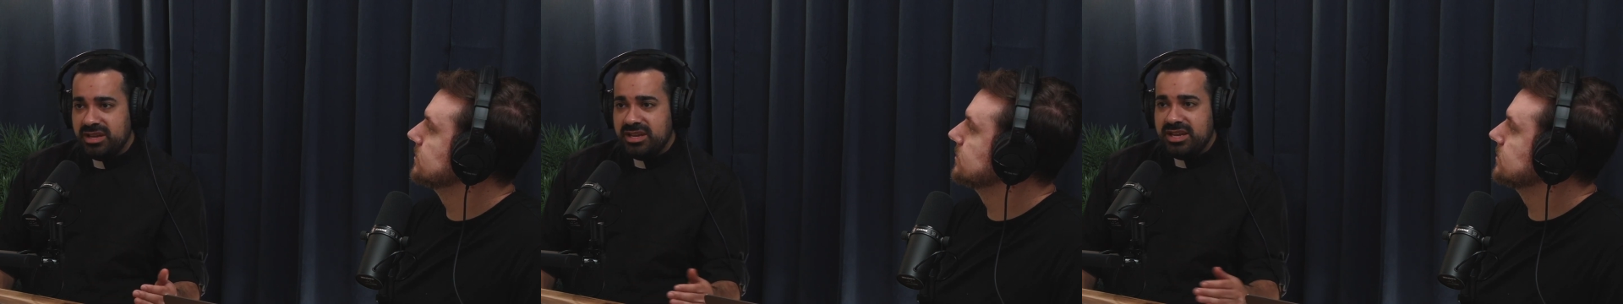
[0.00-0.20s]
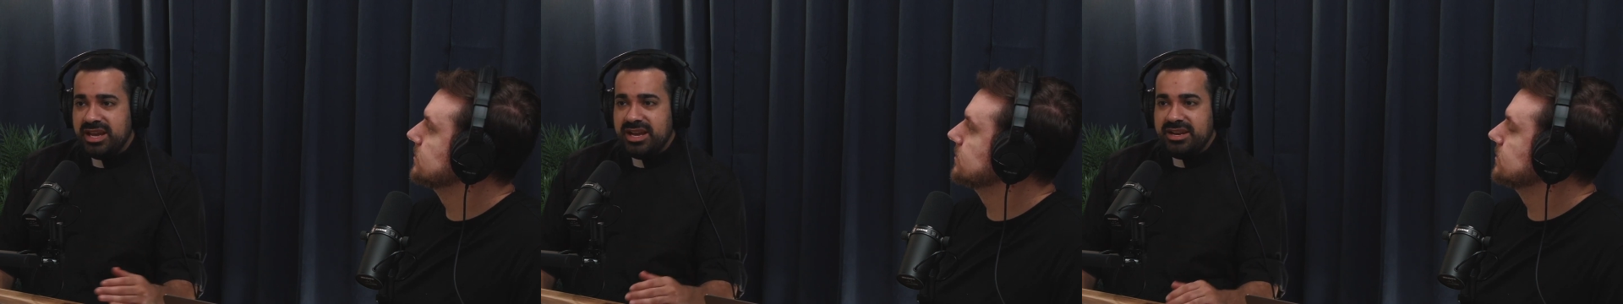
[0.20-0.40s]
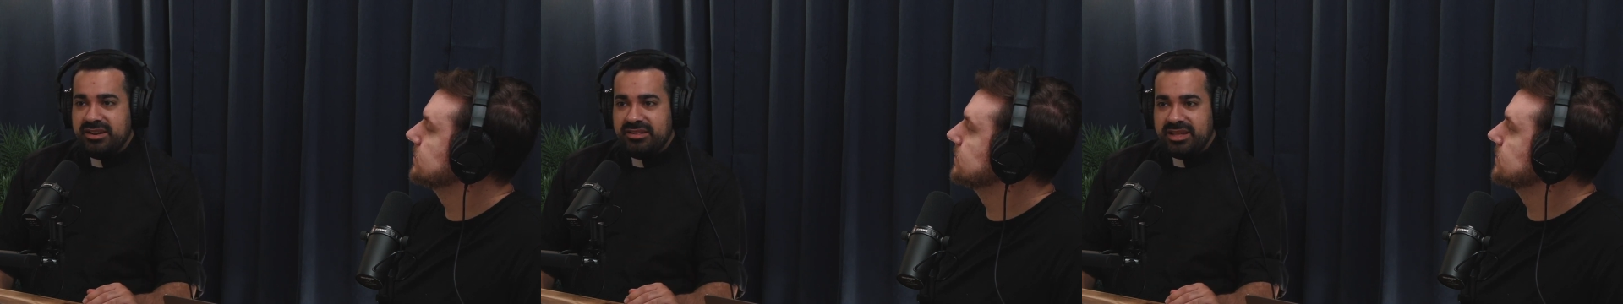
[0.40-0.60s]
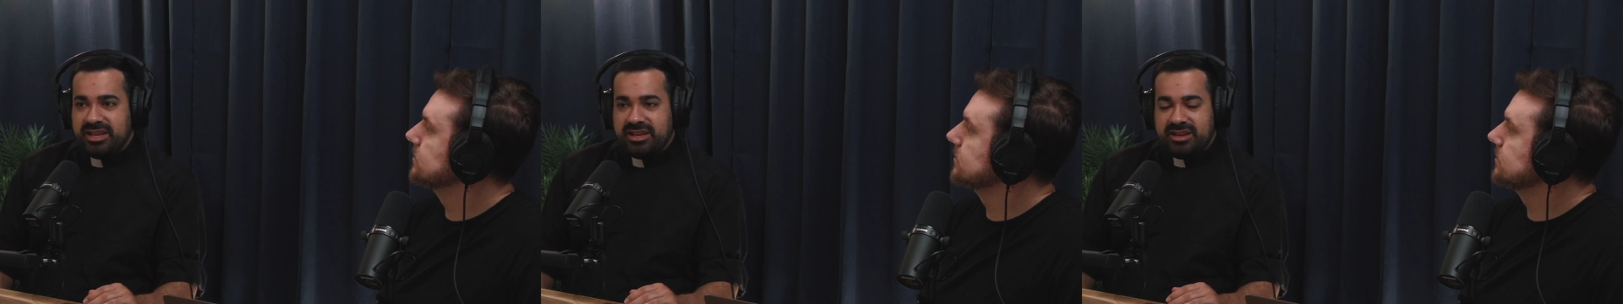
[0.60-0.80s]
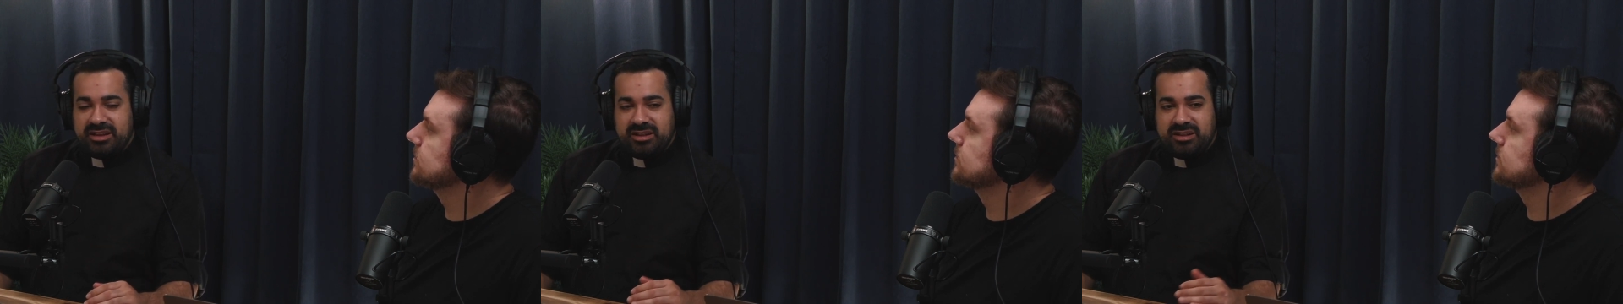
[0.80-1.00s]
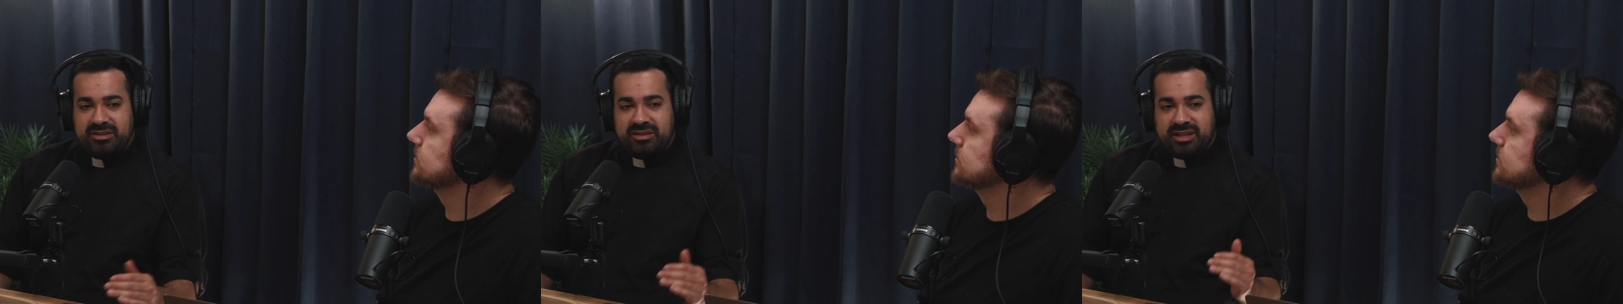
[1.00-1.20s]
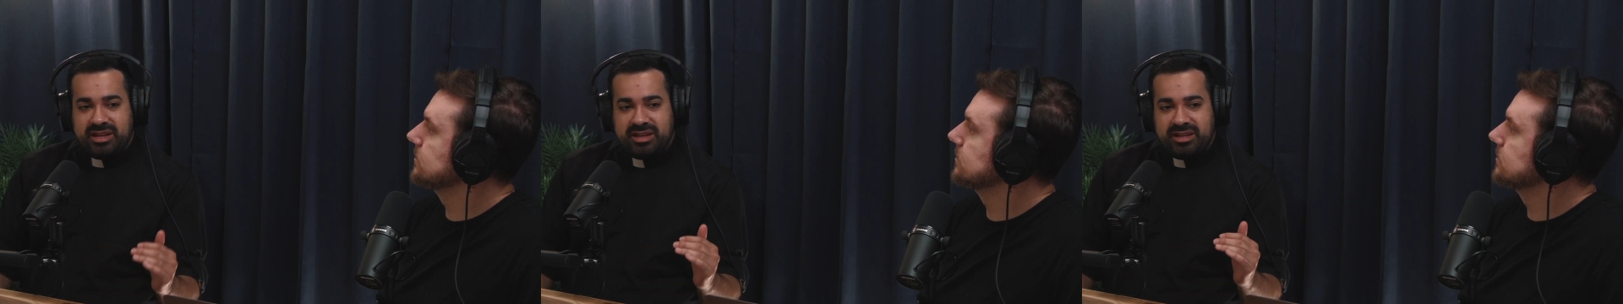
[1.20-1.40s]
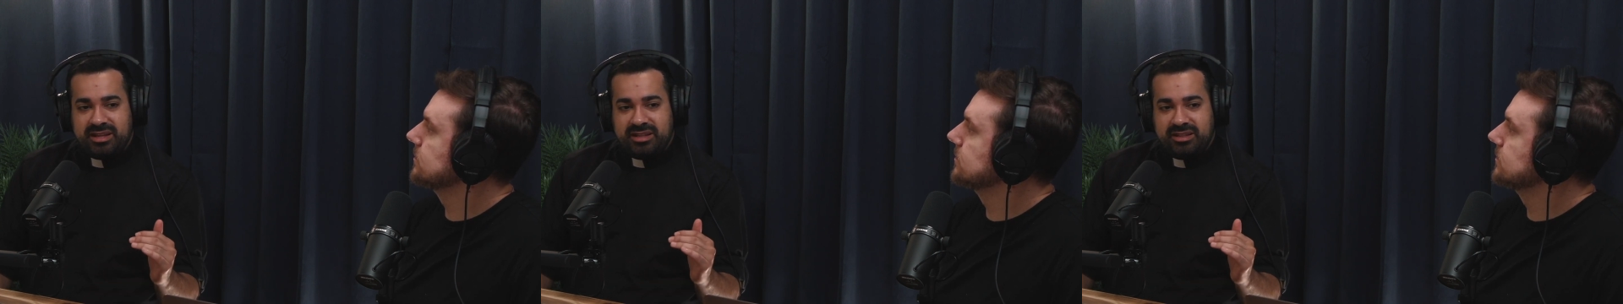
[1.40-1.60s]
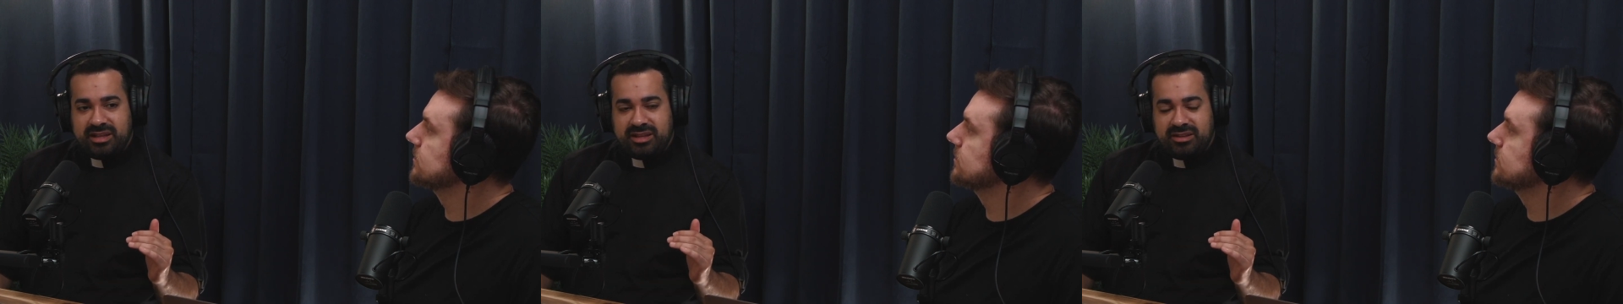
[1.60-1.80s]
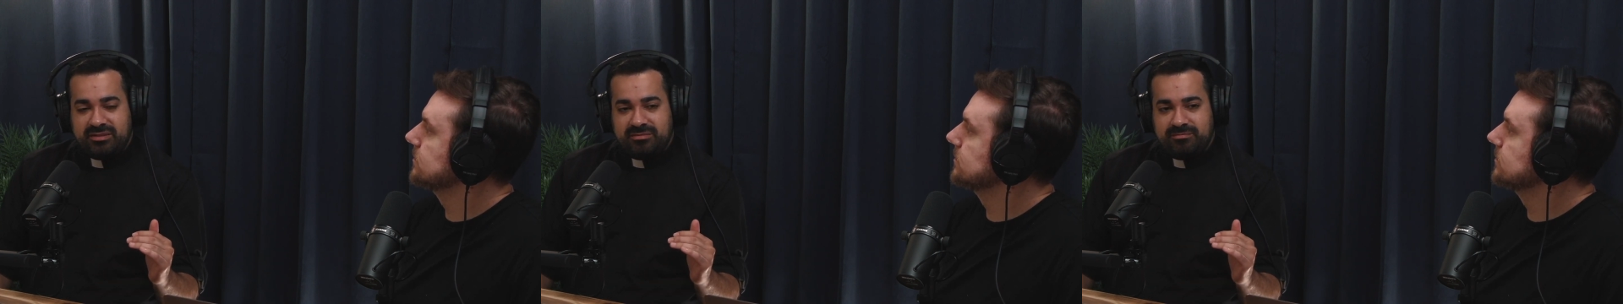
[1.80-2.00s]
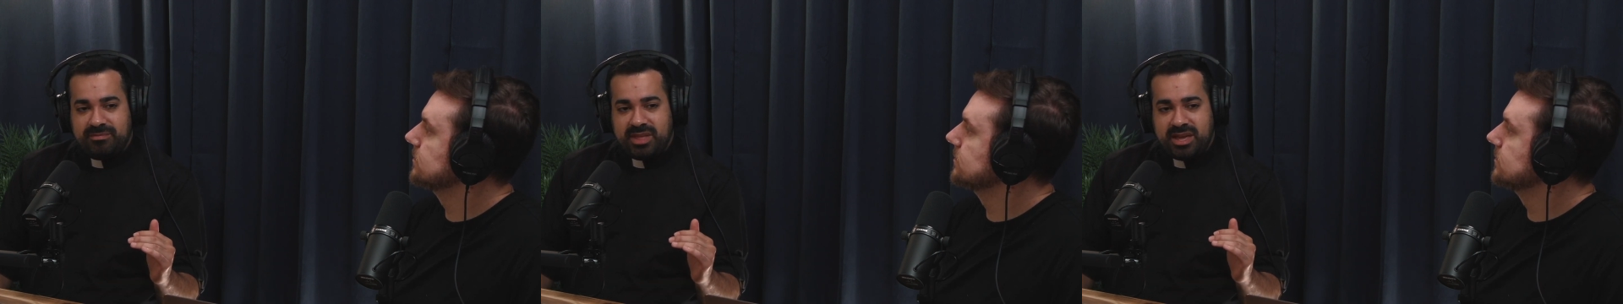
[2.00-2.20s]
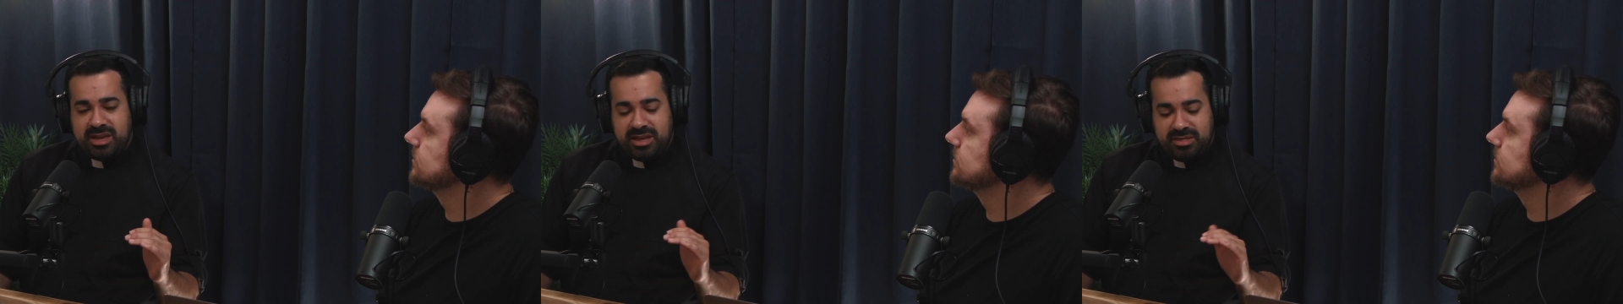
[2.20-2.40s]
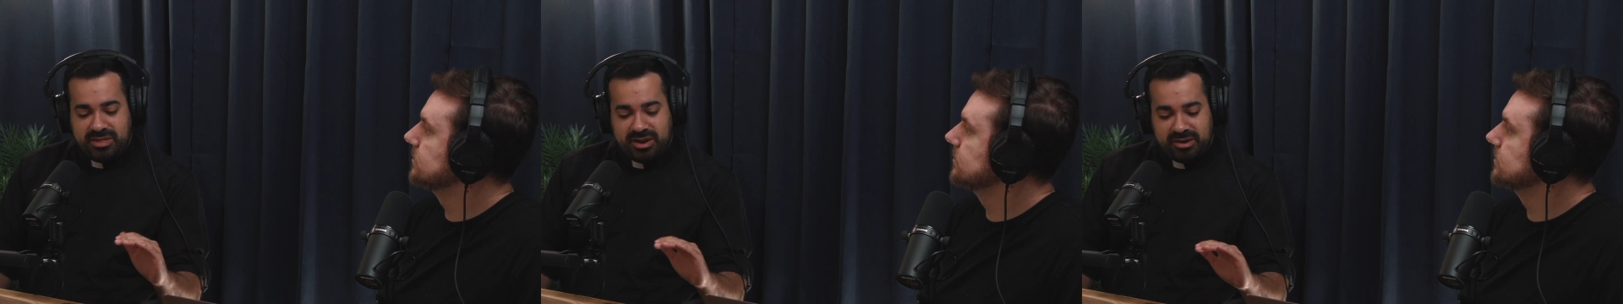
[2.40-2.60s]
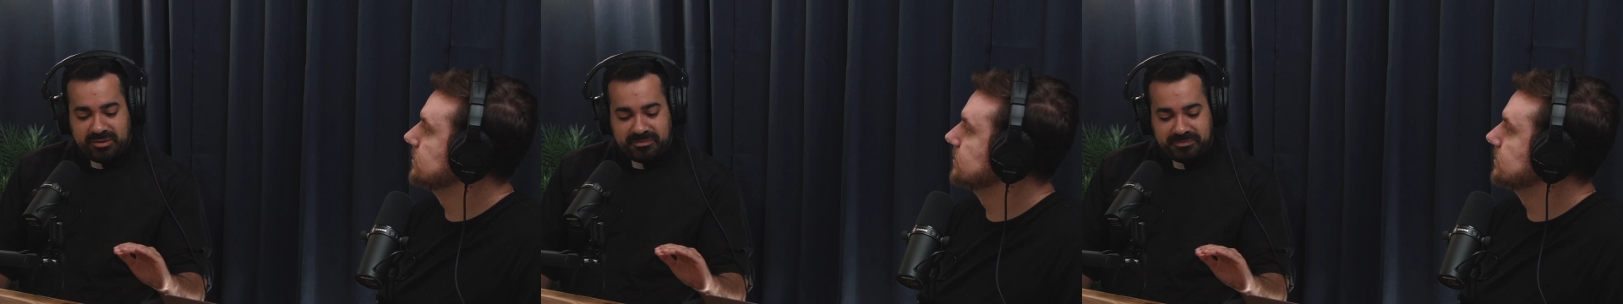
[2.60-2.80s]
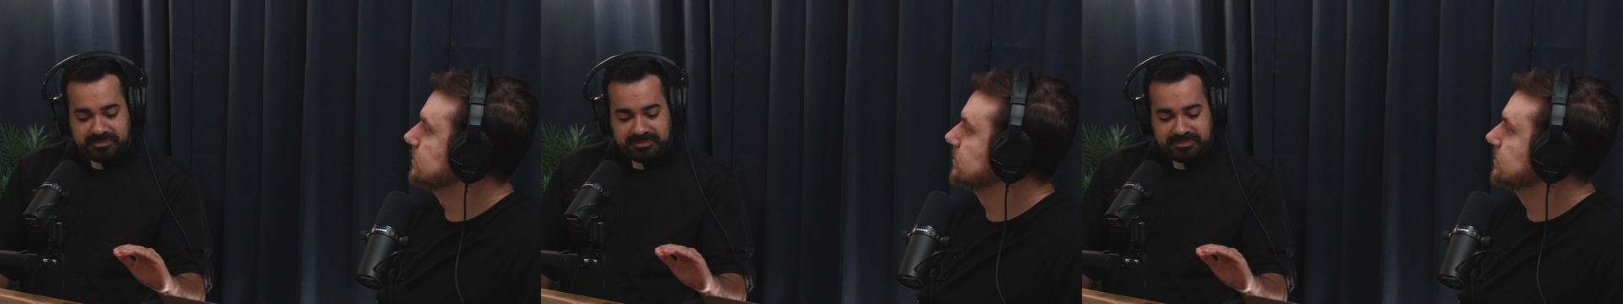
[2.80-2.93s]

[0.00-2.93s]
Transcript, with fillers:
Speaker 1: mm-hmm. and they're like uh like like they're